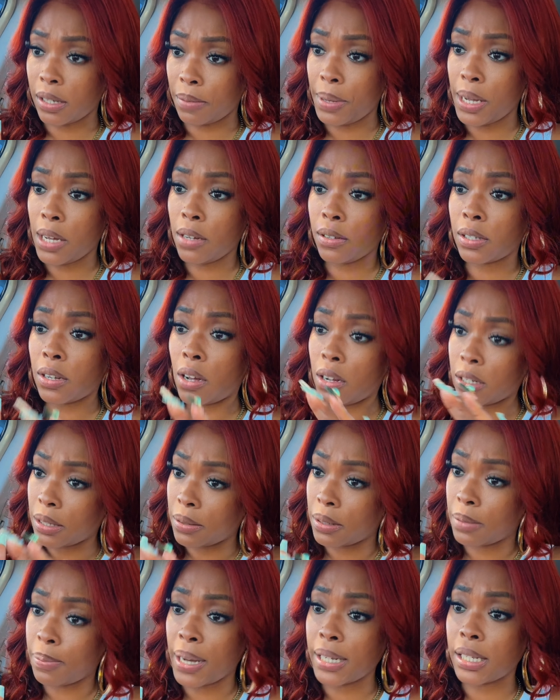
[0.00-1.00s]
some eel sauce,
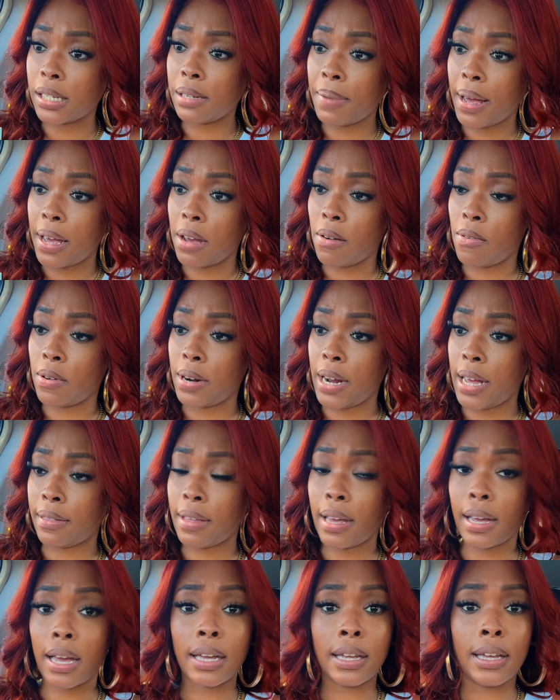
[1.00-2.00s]
some spicy mayo on that
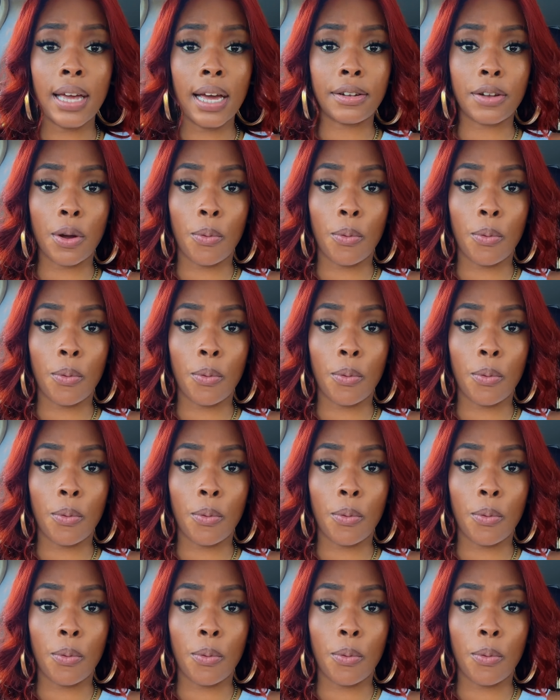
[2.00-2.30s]
thing and get